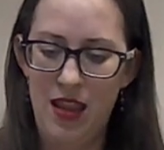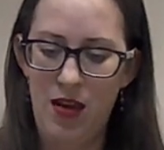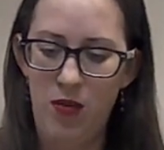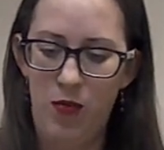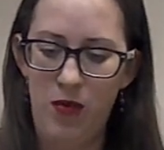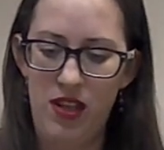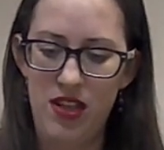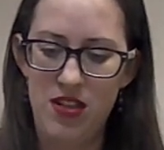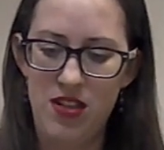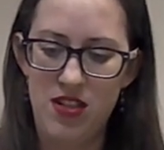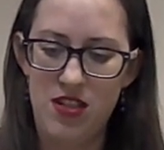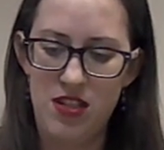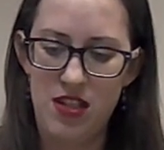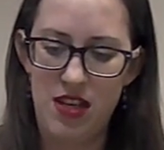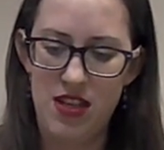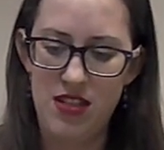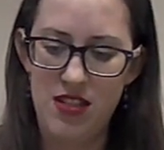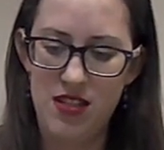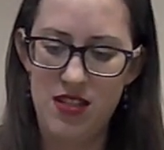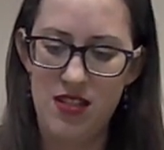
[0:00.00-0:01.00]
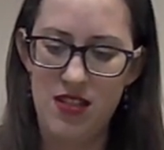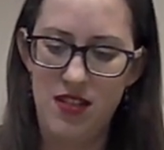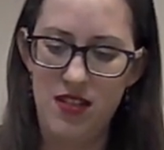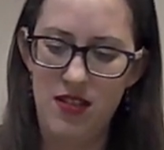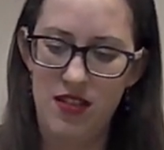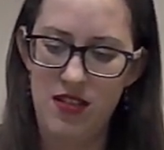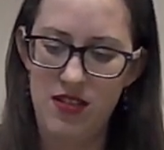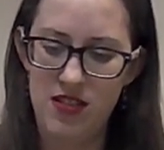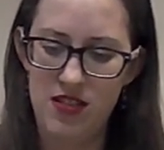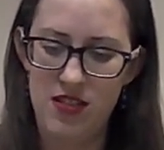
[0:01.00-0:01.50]
that we just
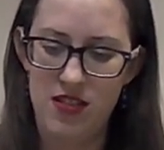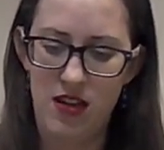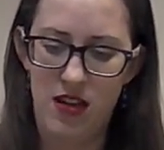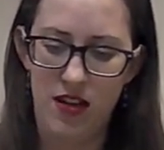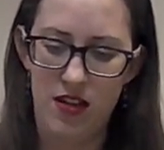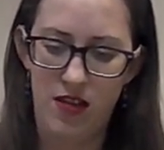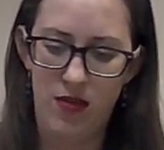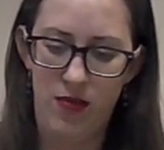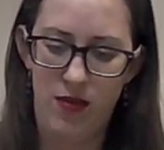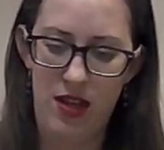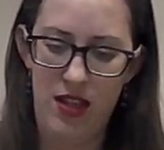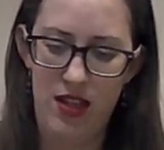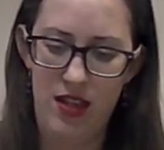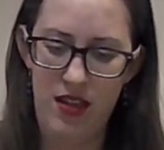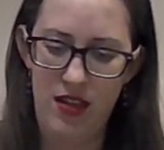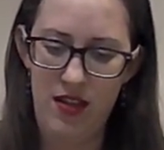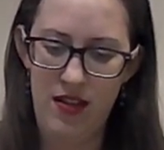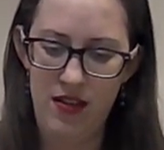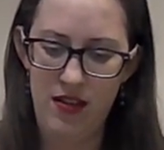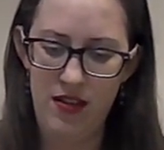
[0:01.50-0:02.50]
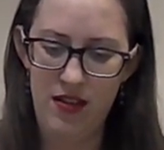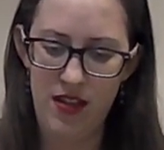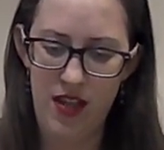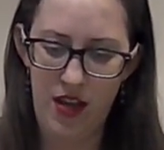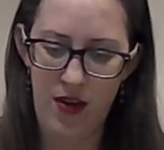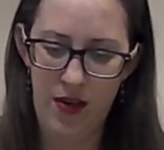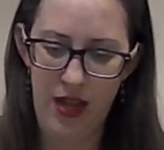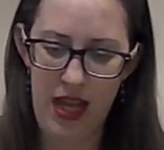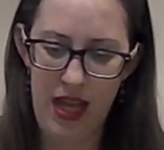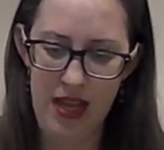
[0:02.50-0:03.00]
started with,
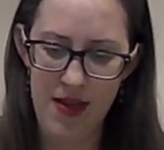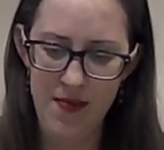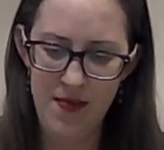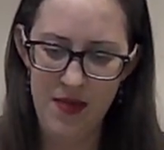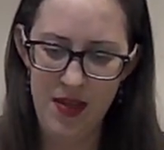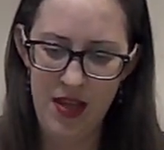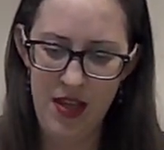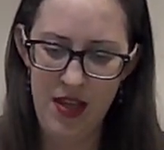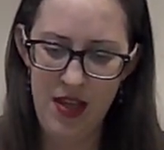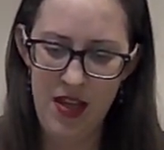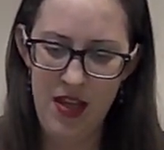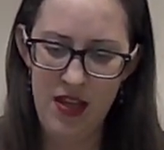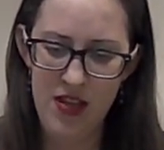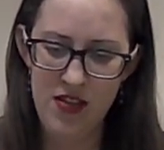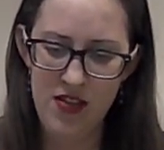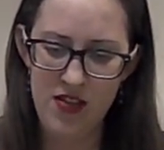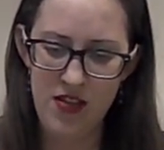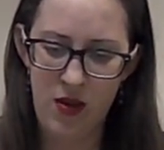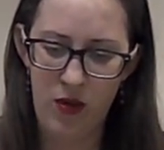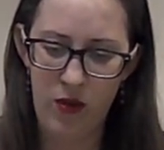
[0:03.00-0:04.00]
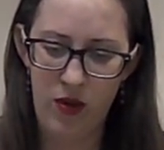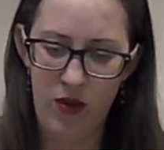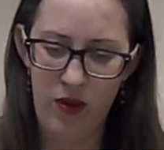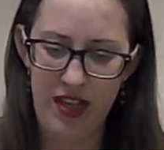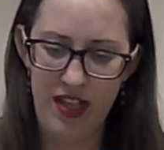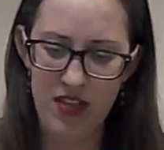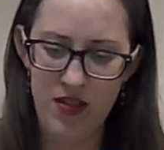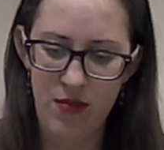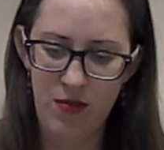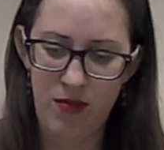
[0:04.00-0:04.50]
okay? So we're
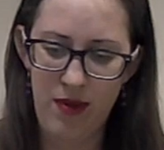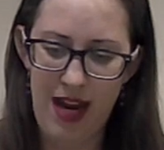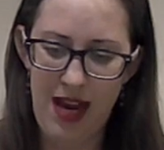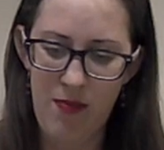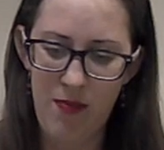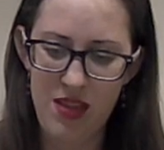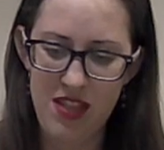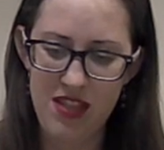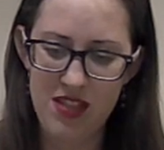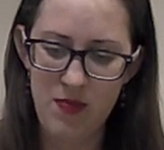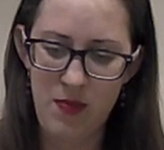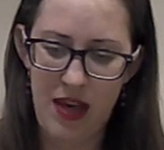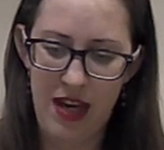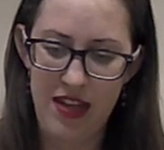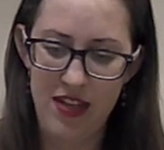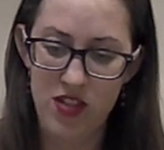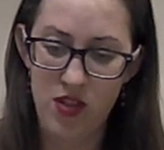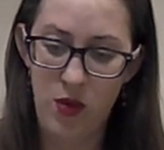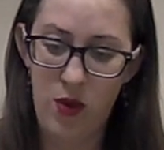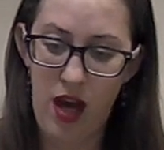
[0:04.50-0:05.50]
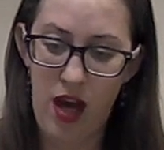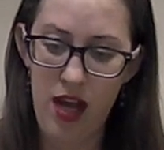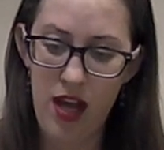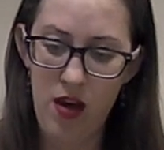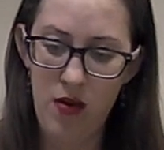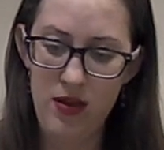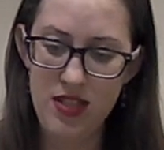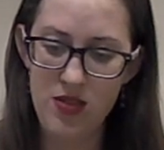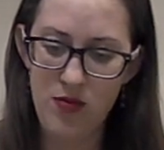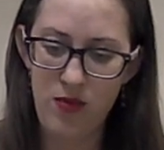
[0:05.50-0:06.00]
going to wrap the spine. So
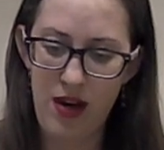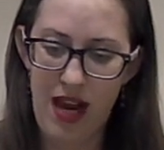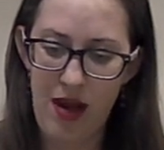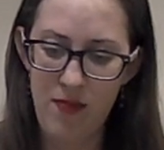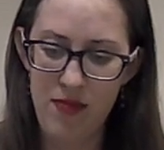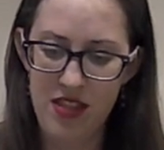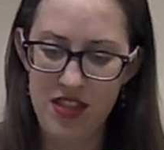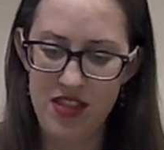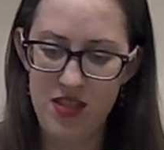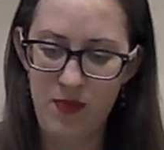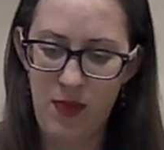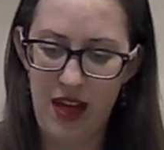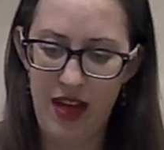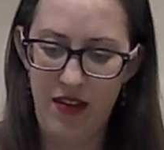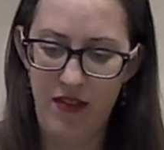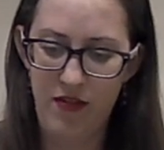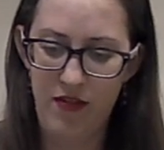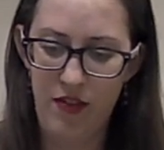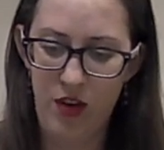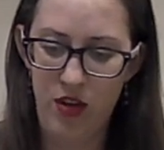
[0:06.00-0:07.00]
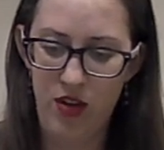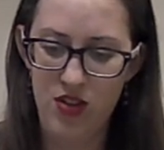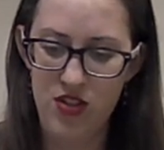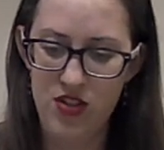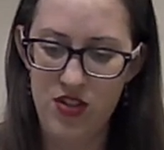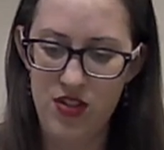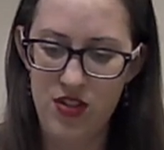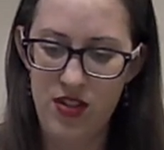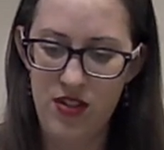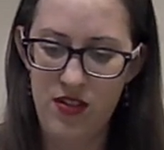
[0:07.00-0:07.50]
I always wrap the spine
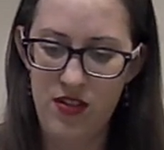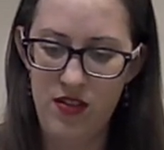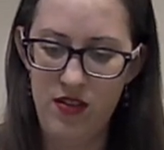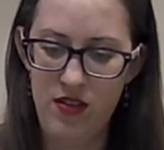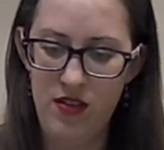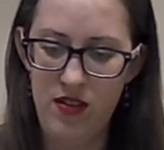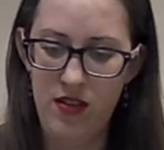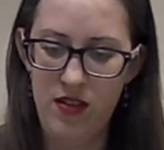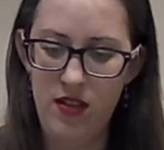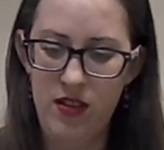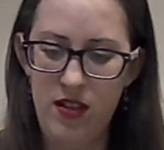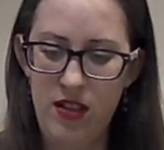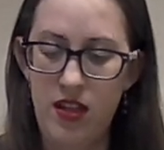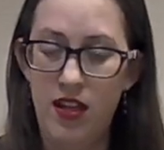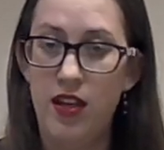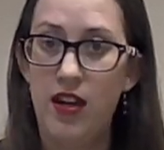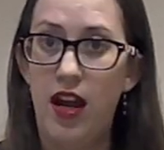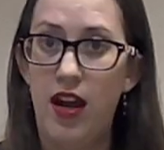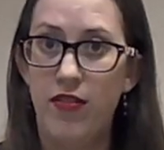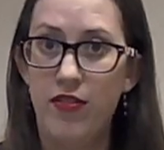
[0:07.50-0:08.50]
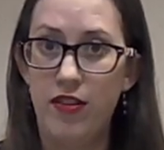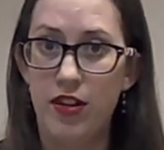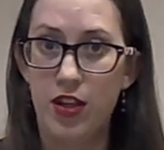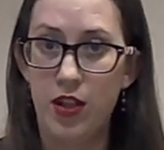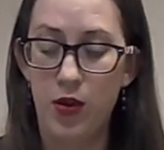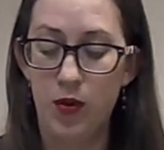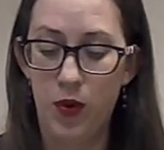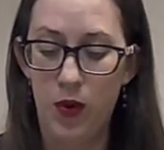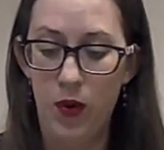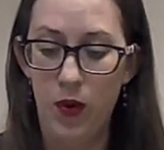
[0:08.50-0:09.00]
first in every
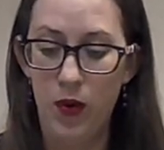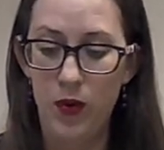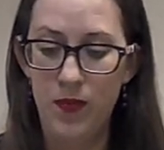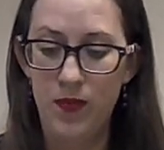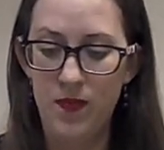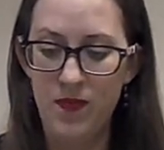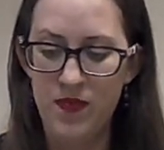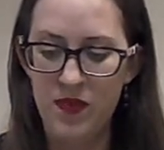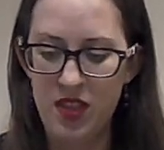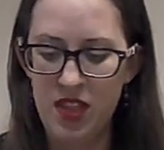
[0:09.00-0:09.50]
new hole.